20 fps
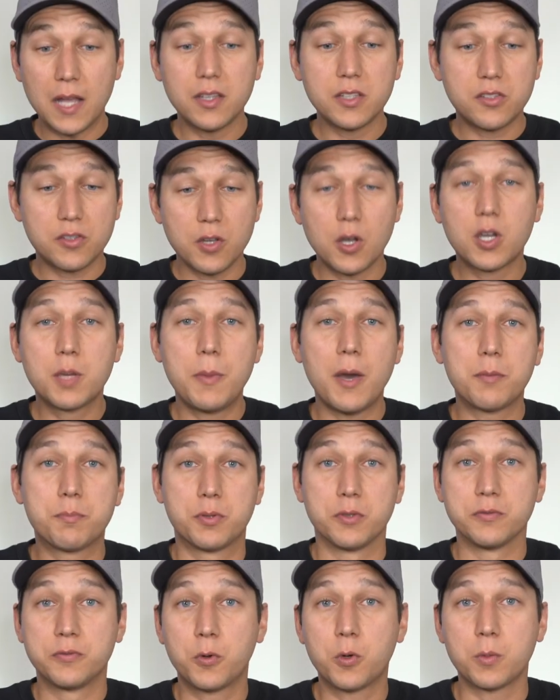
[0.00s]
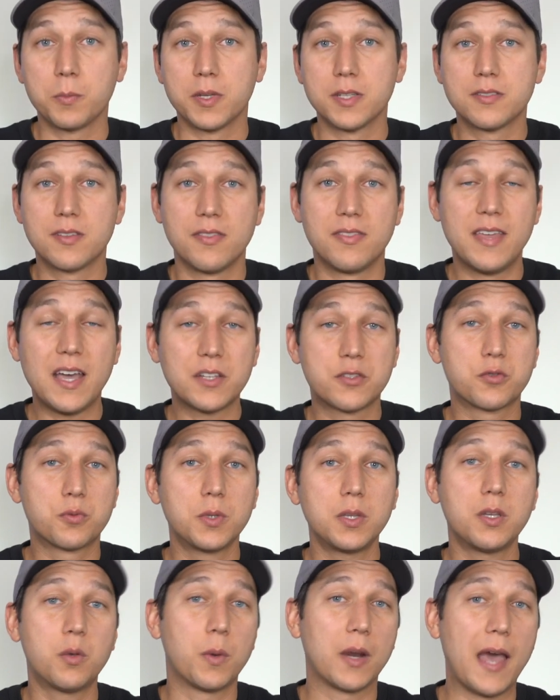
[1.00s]
let's talk about performance. That's
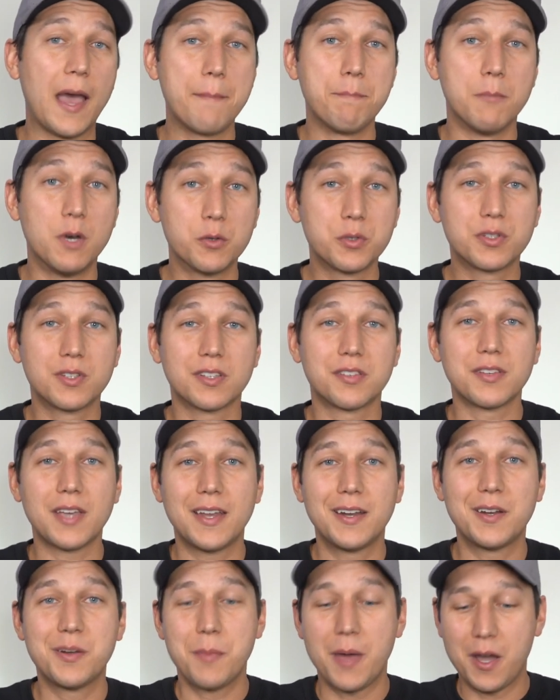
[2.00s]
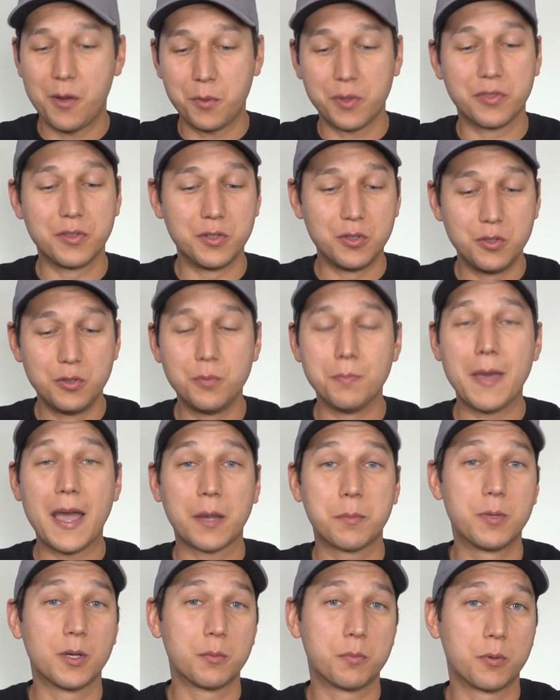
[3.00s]
really what I'm most excited about with the new
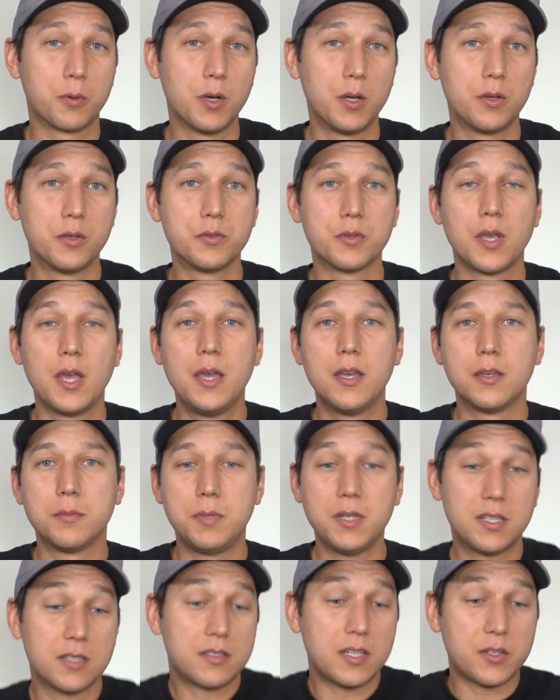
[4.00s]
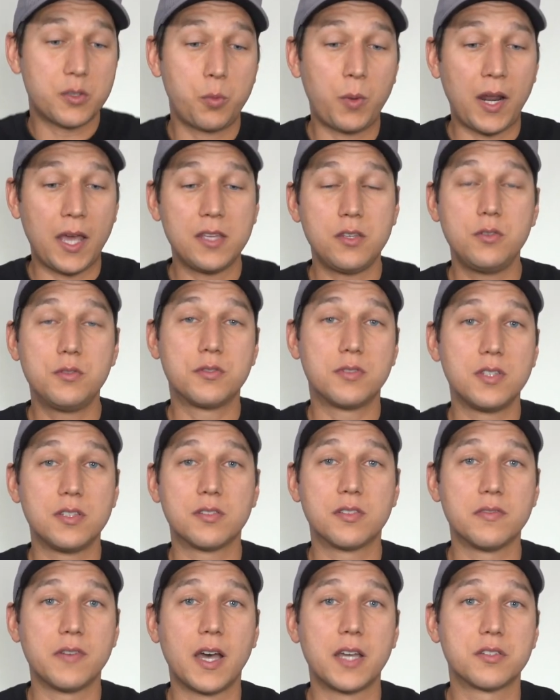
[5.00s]
MacBook Pros, because that's what I use
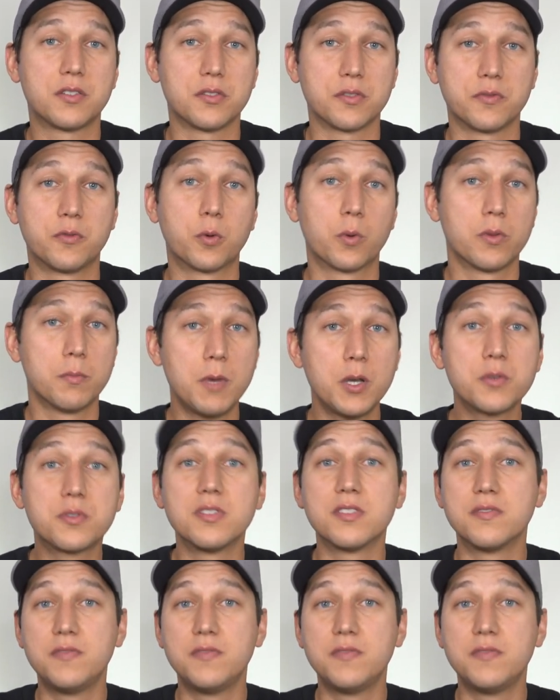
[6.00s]
these devices for the most, is